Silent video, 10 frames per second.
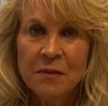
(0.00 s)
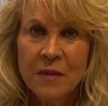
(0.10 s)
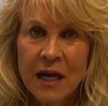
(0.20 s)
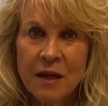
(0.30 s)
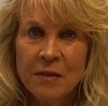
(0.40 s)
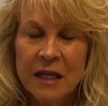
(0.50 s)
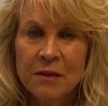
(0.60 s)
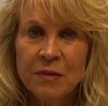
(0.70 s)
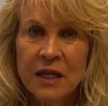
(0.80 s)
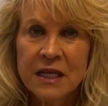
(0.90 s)
had my
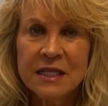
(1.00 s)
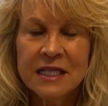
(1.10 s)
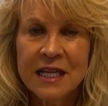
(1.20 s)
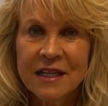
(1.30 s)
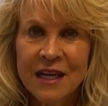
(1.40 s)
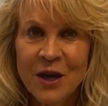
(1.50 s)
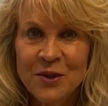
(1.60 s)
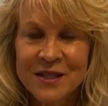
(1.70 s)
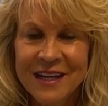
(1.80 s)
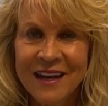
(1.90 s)
implants taken
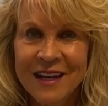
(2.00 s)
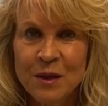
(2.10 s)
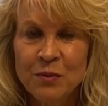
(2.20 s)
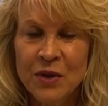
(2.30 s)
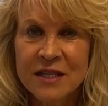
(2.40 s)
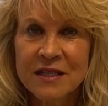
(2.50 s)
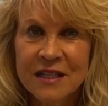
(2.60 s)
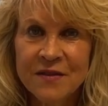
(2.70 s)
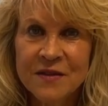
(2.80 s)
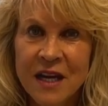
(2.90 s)
out and a breast
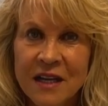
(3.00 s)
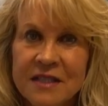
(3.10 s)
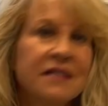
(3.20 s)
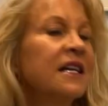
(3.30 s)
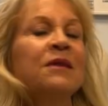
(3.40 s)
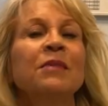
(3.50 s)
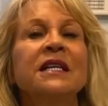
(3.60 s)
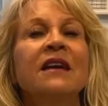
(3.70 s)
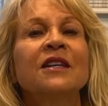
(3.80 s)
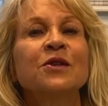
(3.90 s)
lift done by
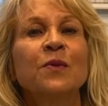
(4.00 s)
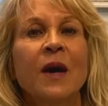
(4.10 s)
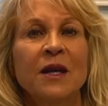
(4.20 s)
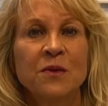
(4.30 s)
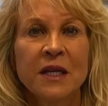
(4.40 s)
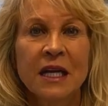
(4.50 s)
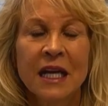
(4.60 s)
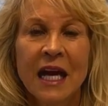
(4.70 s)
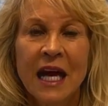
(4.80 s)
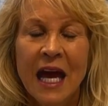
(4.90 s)
Dr. Weinrach.
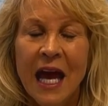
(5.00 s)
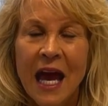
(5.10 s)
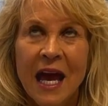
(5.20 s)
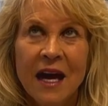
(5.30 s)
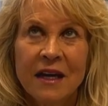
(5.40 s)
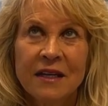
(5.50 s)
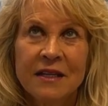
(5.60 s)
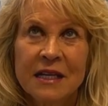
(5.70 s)
And